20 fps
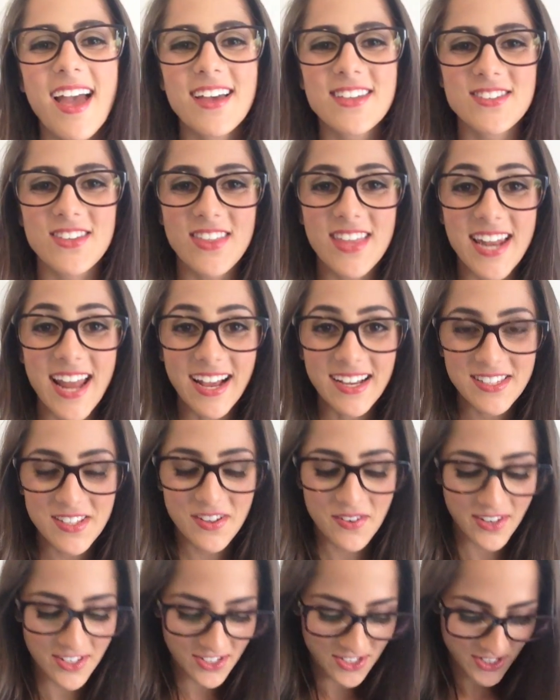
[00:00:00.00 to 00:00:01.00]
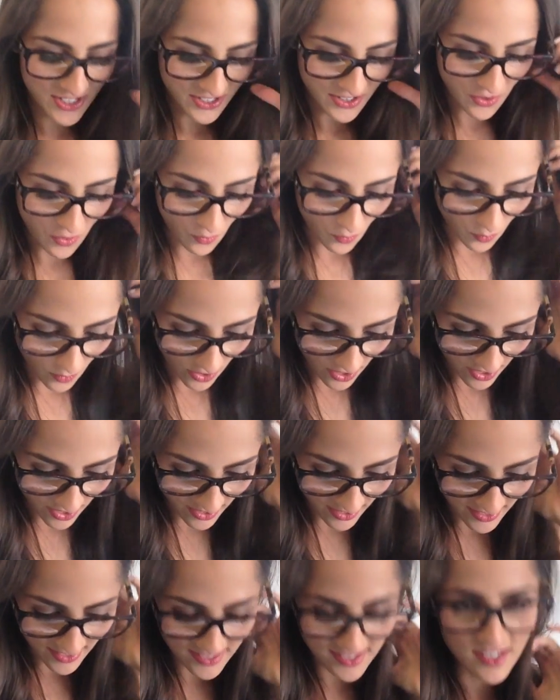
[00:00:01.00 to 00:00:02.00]
So the next question
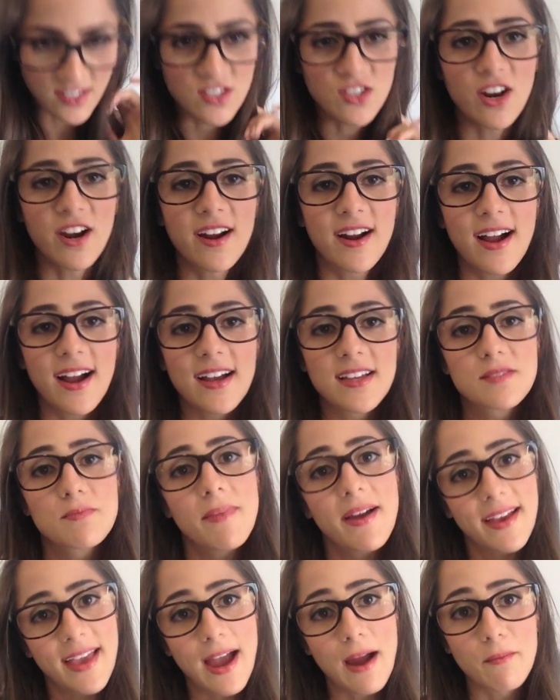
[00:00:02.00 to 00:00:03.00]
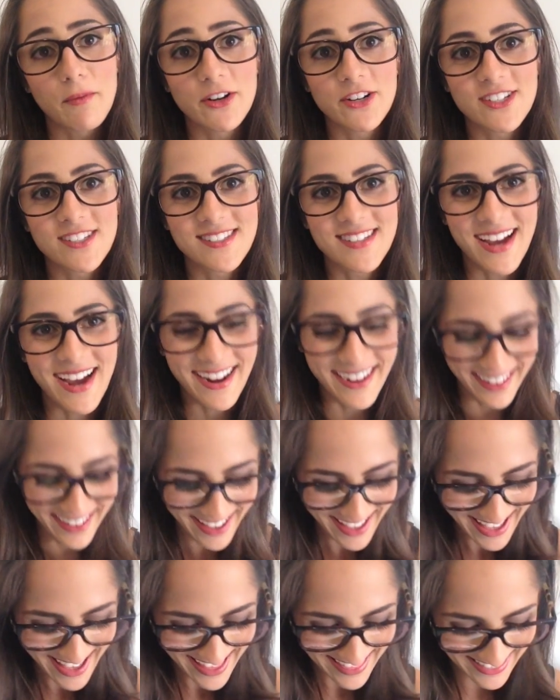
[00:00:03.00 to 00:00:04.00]
was, sorry guys, my camera just died.
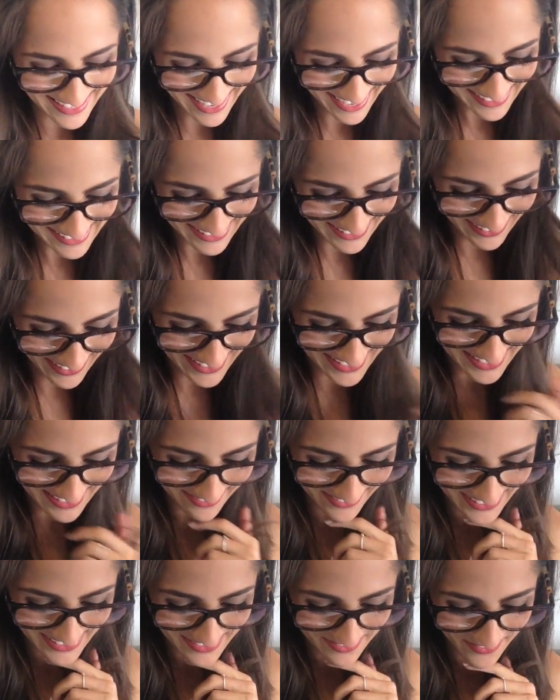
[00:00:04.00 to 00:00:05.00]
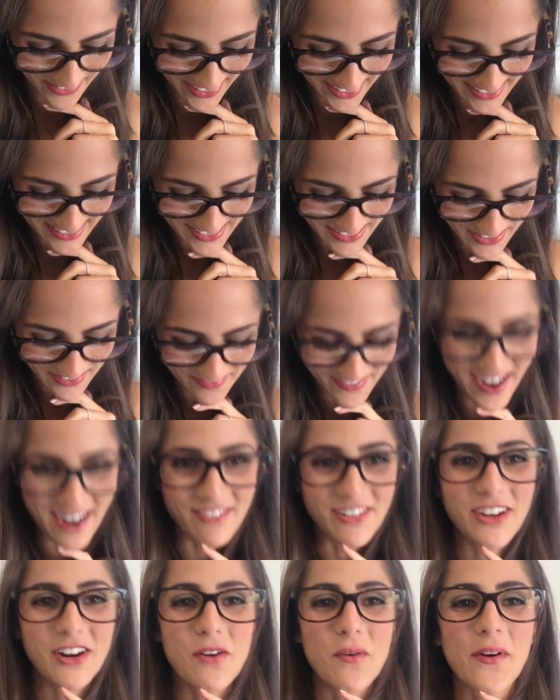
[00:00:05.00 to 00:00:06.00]
The next question was, what is your
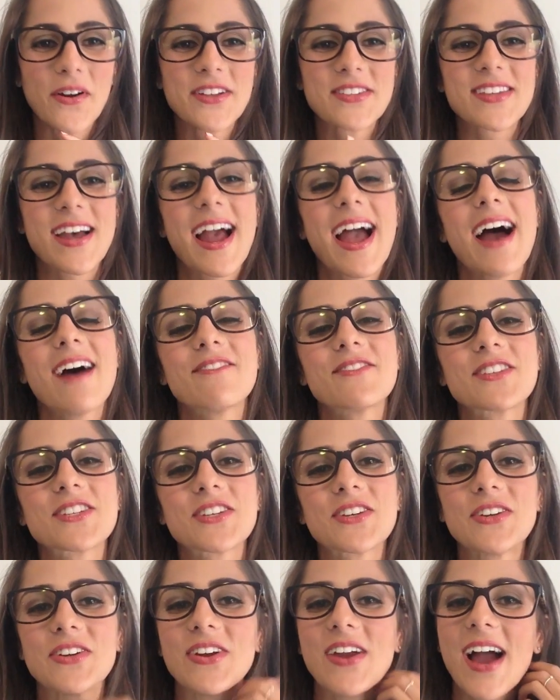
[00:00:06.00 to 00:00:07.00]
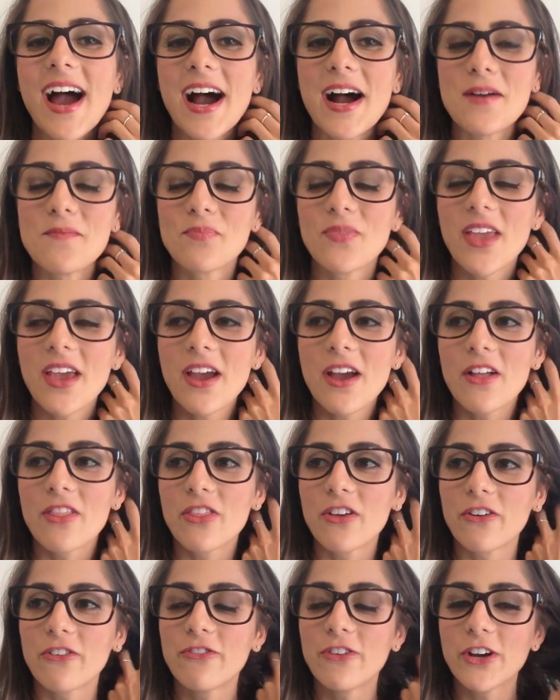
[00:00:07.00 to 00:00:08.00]
favorite quote? So I have two.
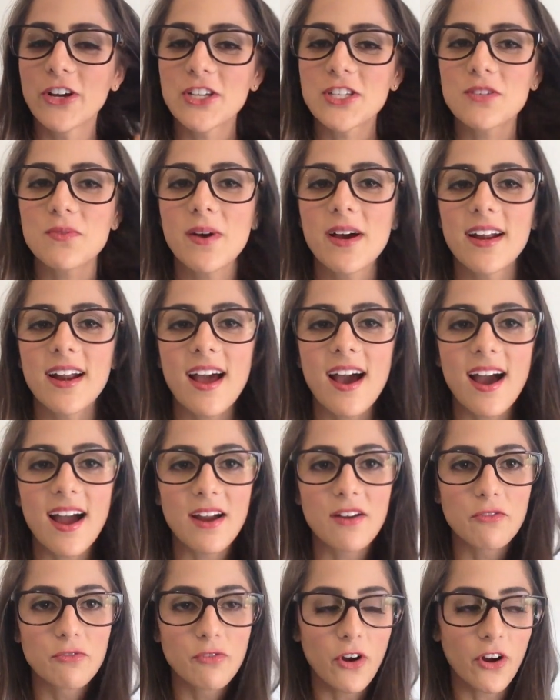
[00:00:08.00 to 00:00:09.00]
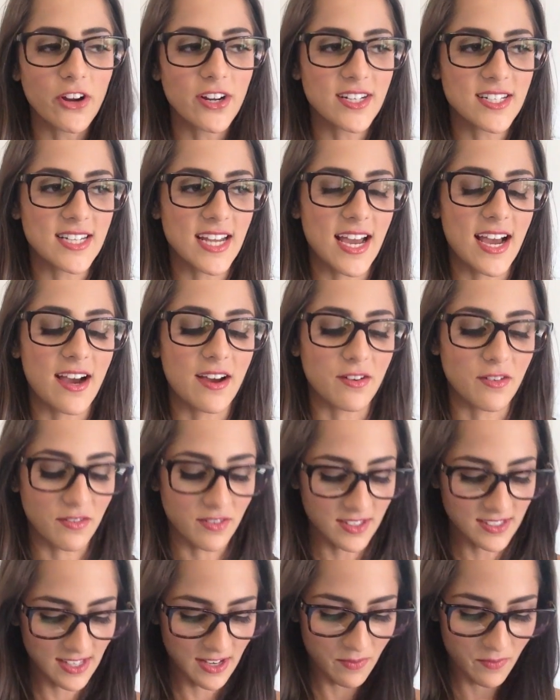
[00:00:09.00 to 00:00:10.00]
The first one I wrote down
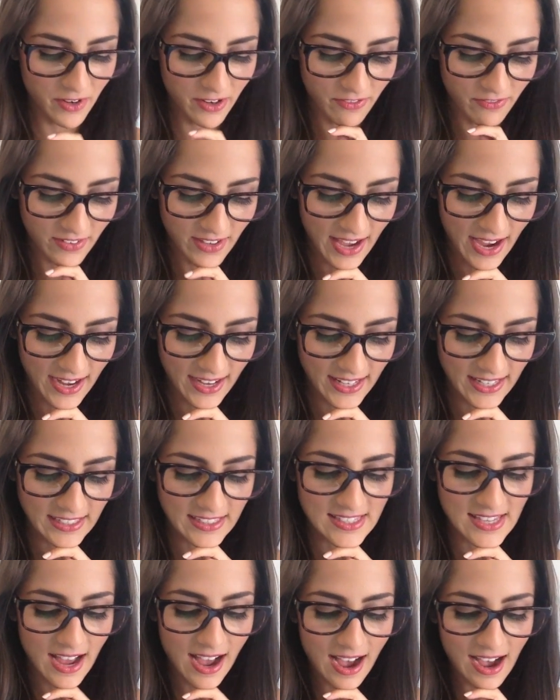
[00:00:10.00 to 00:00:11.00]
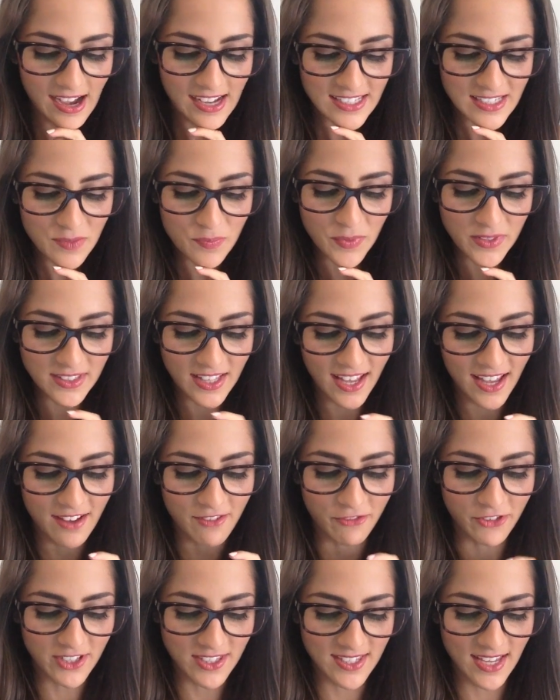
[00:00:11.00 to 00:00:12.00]
because I didn't want to forget. It's ask,
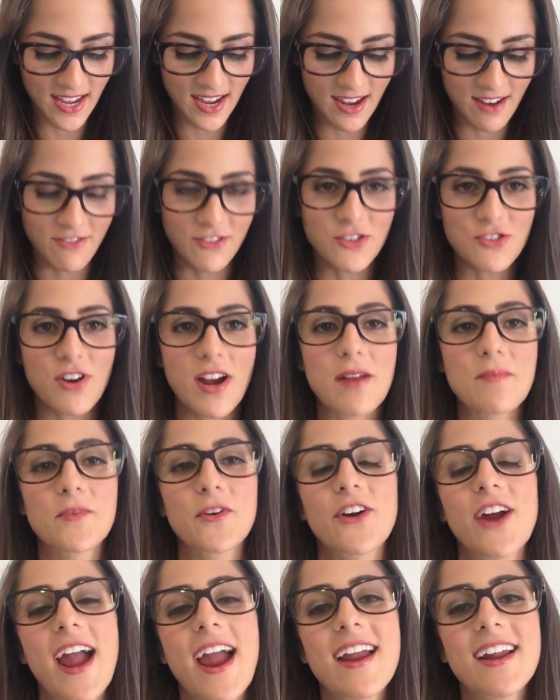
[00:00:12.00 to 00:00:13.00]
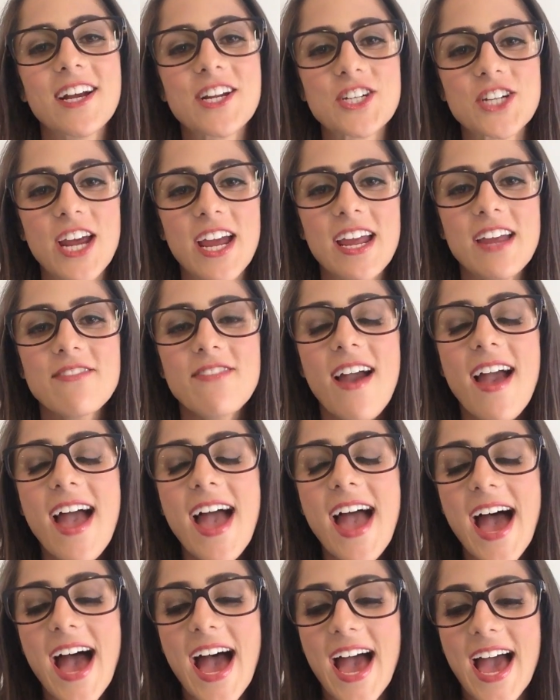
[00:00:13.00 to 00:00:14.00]
believe, receive, dream, create, achieve.
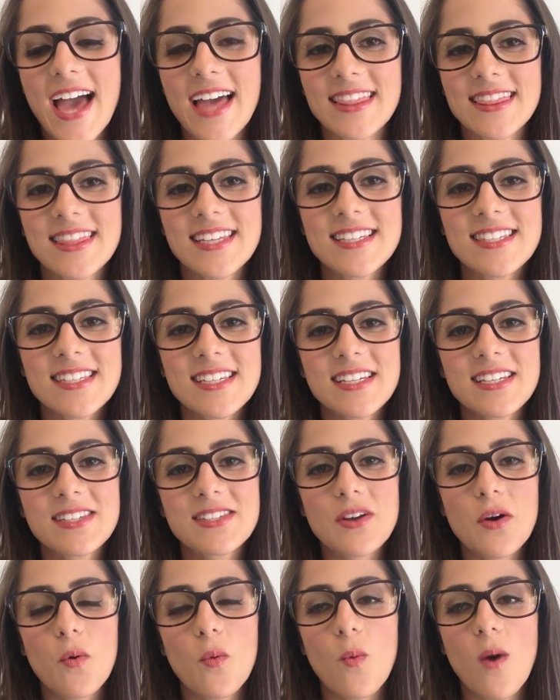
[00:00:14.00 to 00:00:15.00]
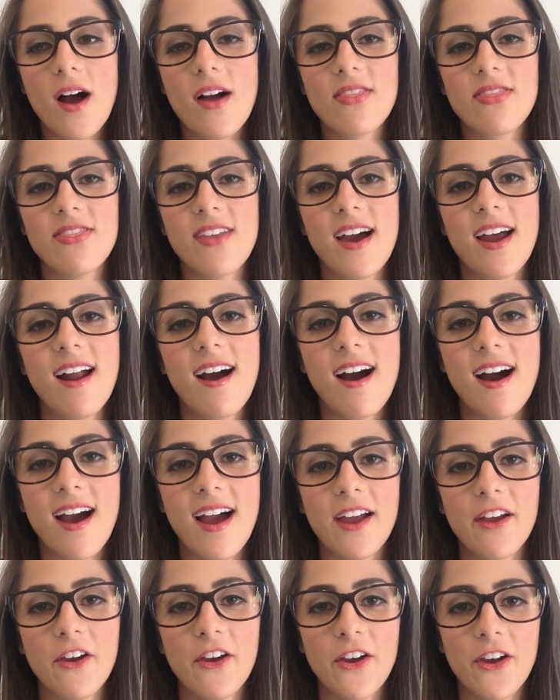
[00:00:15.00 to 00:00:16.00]
And this is one that
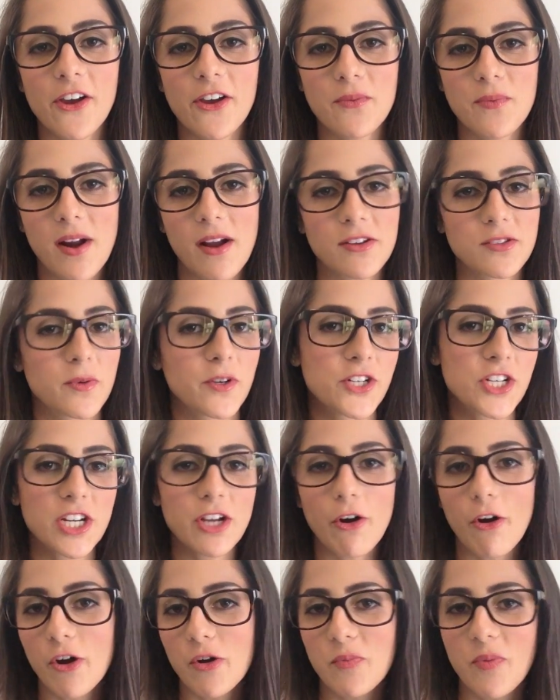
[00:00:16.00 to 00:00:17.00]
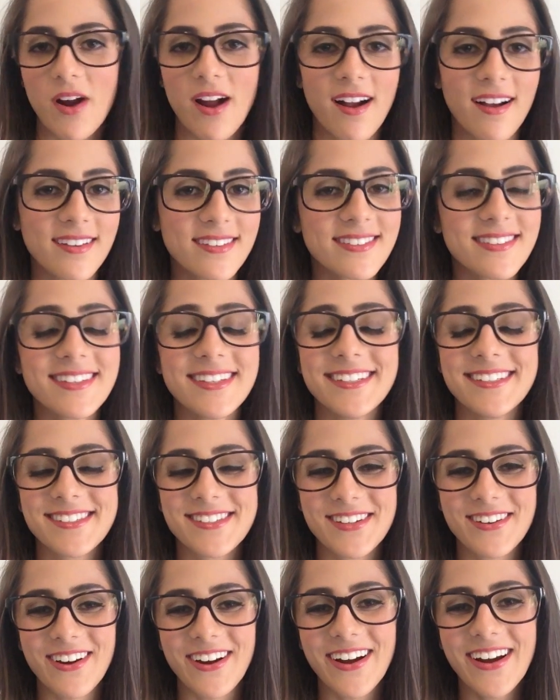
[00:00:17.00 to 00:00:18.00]
I heard when I was watching Oprah
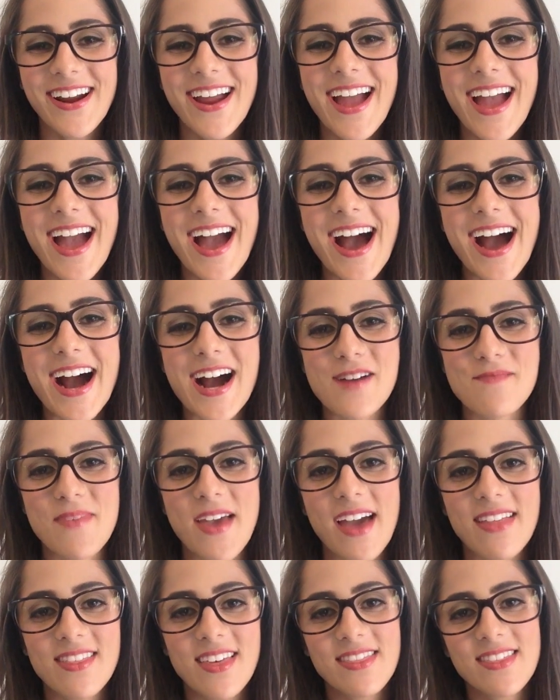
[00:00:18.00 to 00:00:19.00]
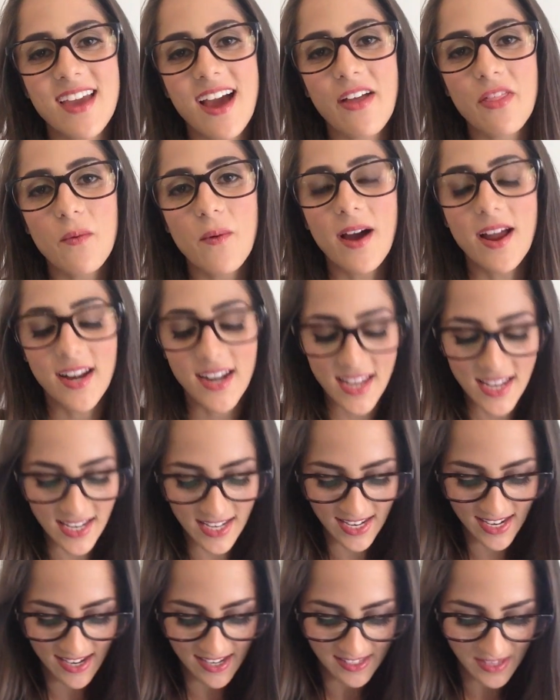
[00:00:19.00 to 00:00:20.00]
years ago. And then the other one
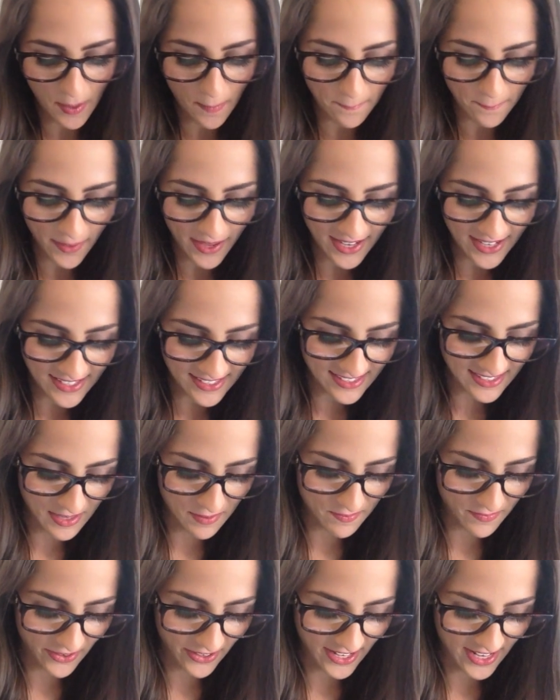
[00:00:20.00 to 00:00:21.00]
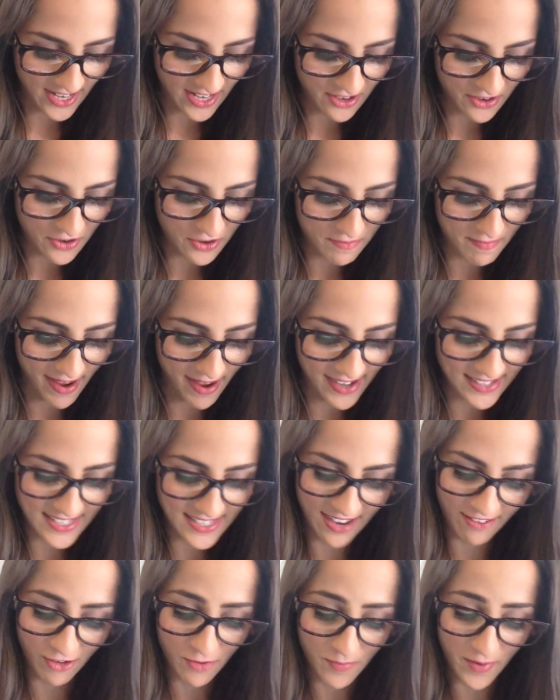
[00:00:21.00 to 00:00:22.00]
is be somebody who makes
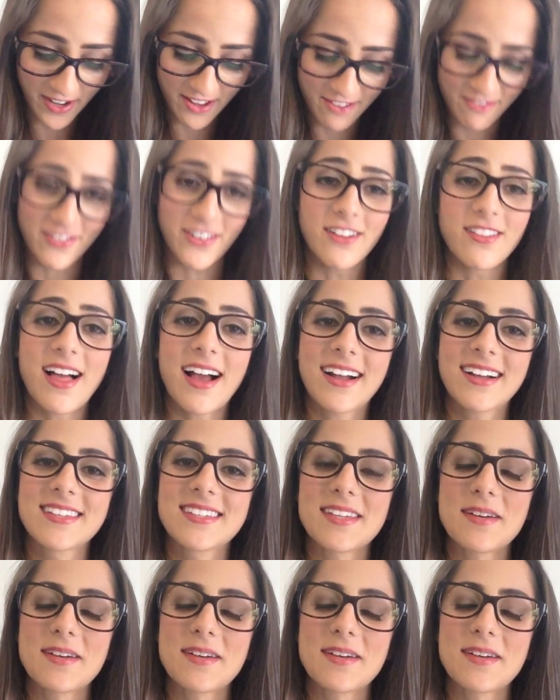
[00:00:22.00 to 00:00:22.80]
everybody feel like a